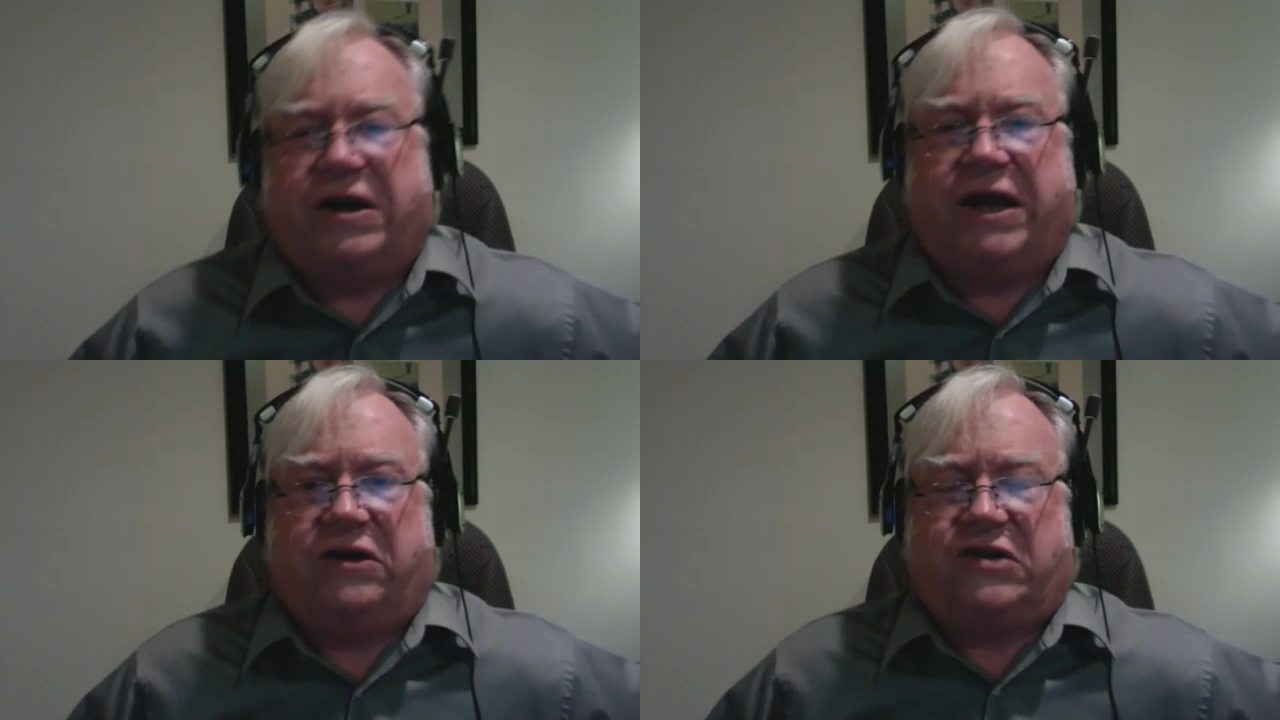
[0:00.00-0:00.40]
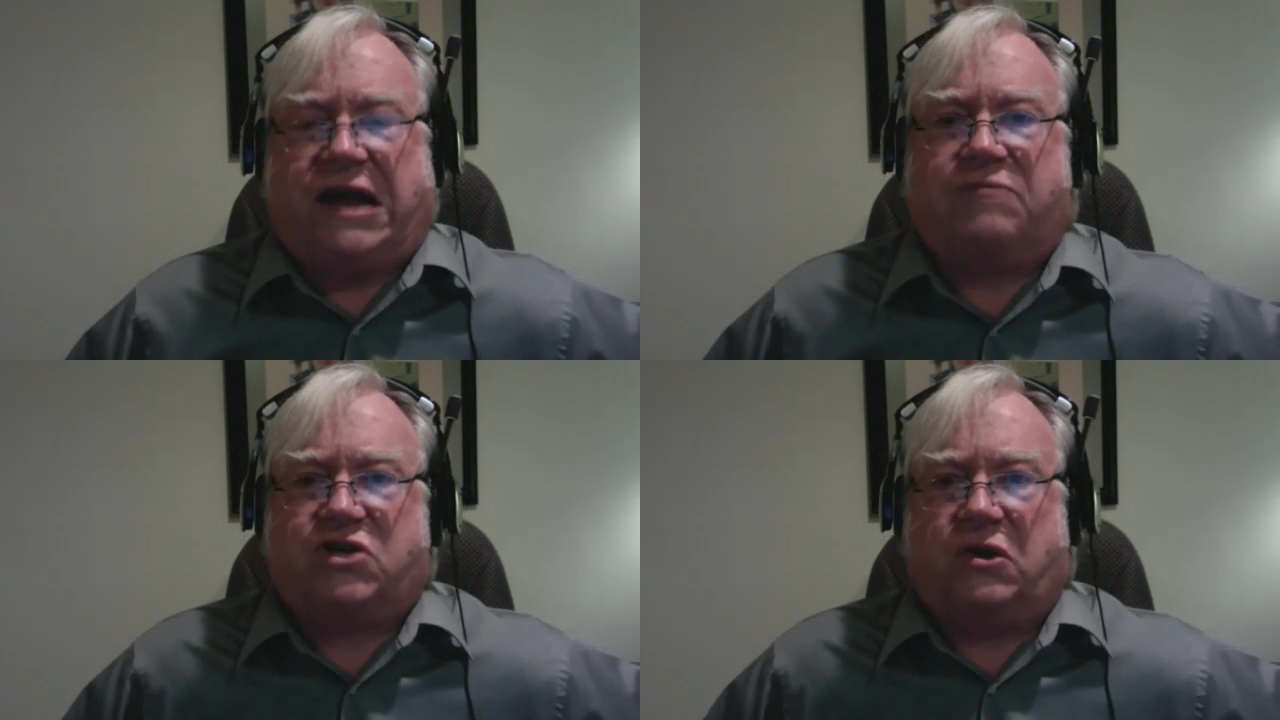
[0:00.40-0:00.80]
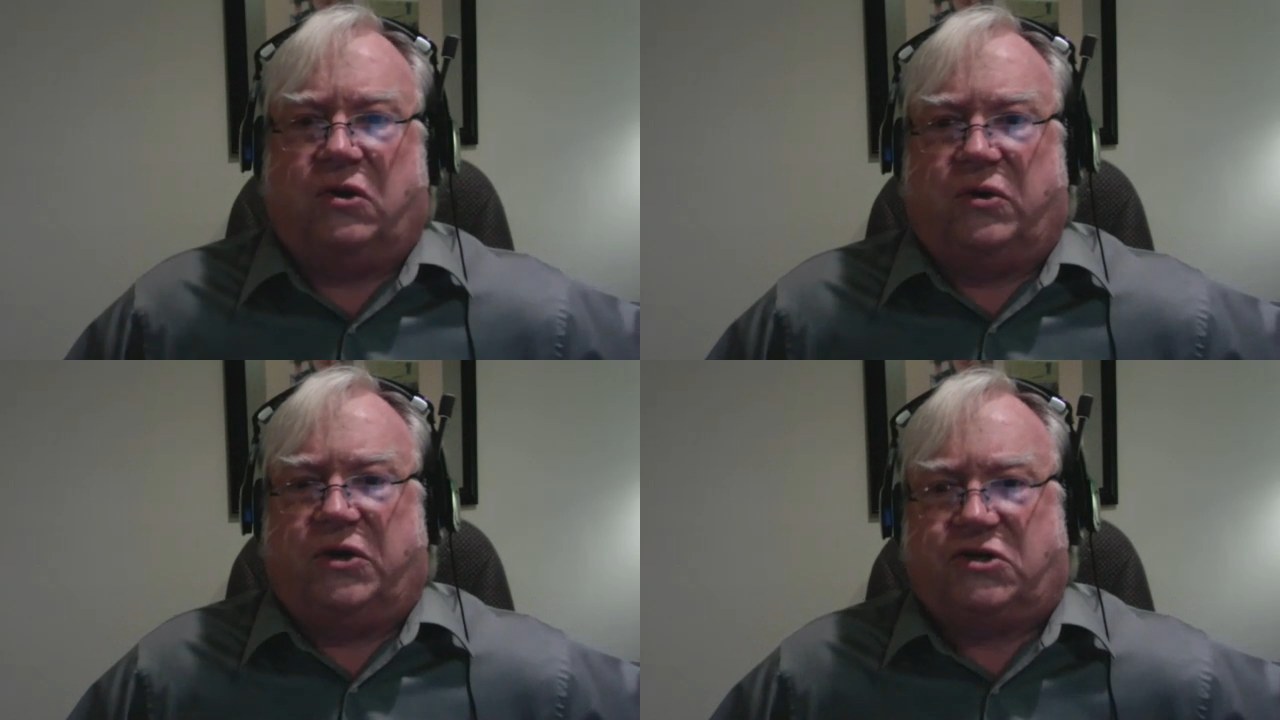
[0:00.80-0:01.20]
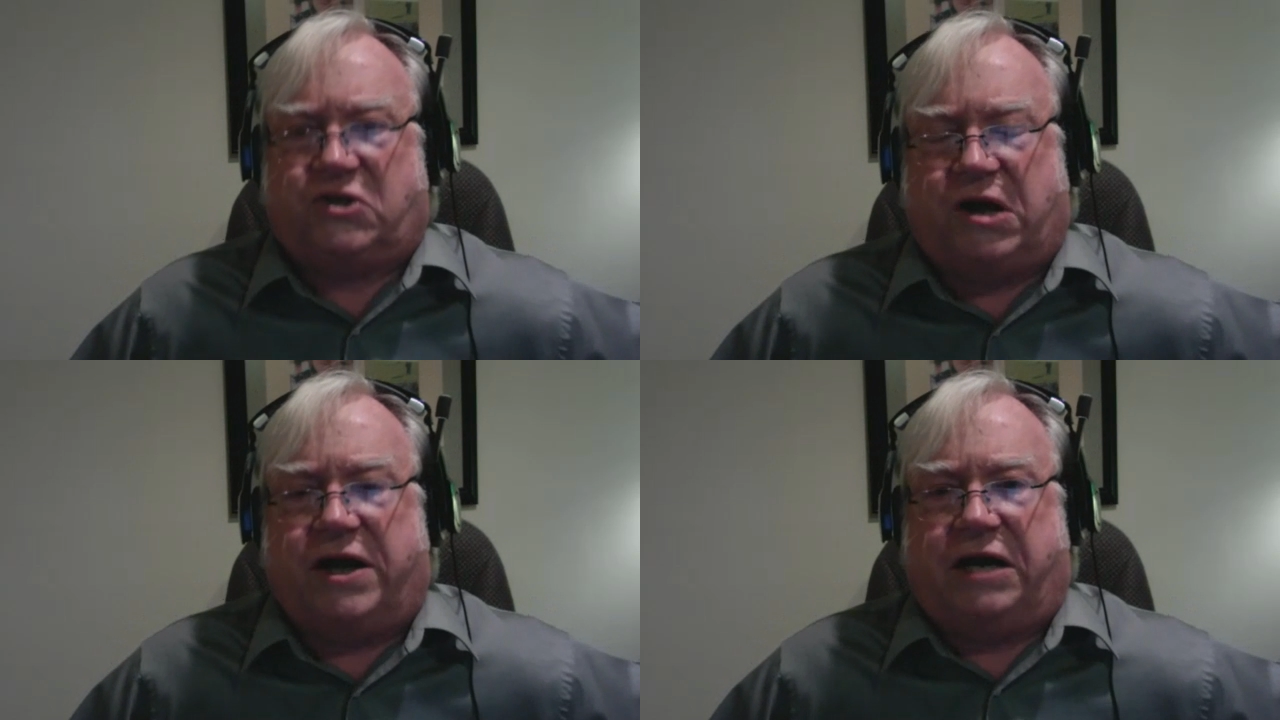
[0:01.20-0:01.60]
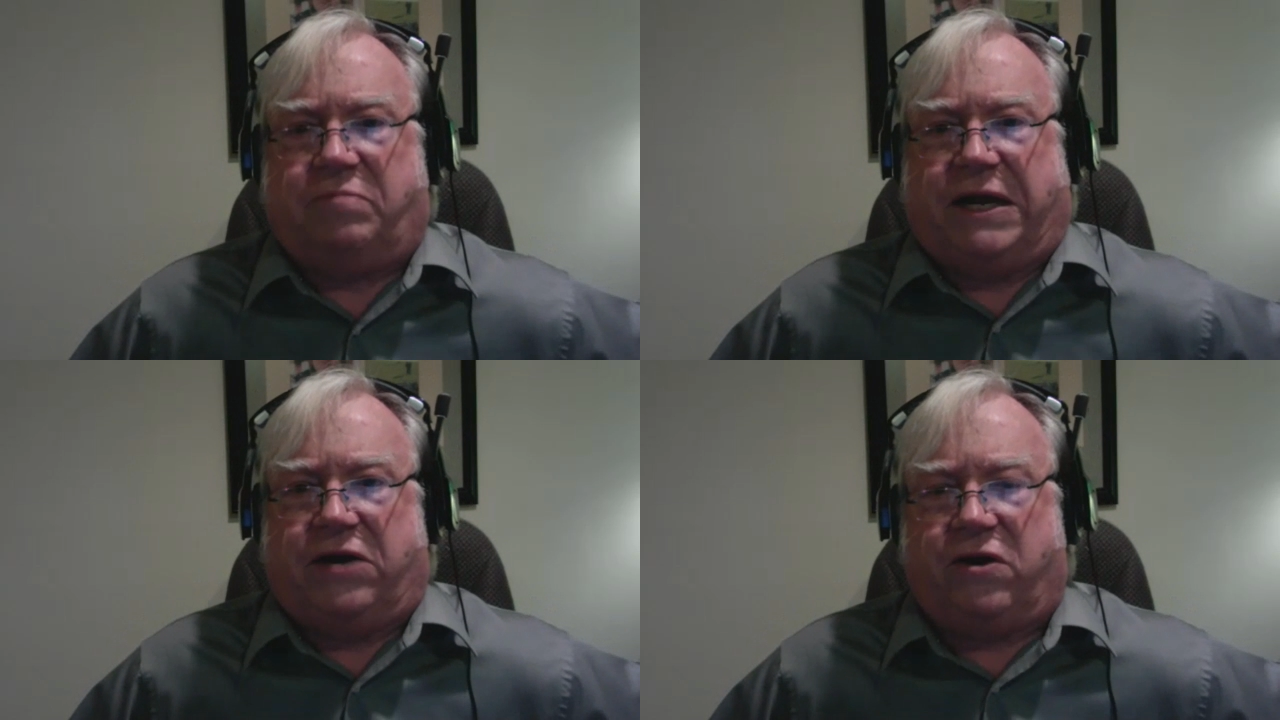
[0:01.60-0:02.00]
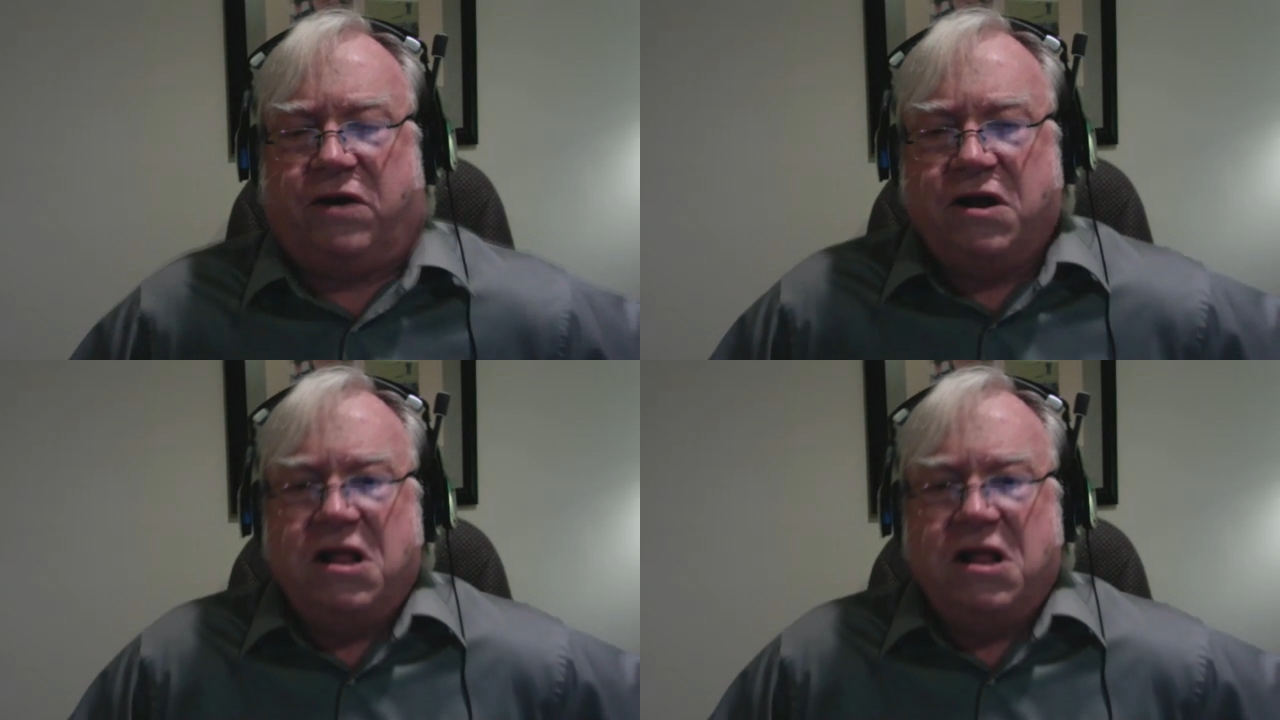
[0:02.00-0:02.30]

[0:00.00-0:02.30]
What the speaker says: and it's absolutely stunning, Peter.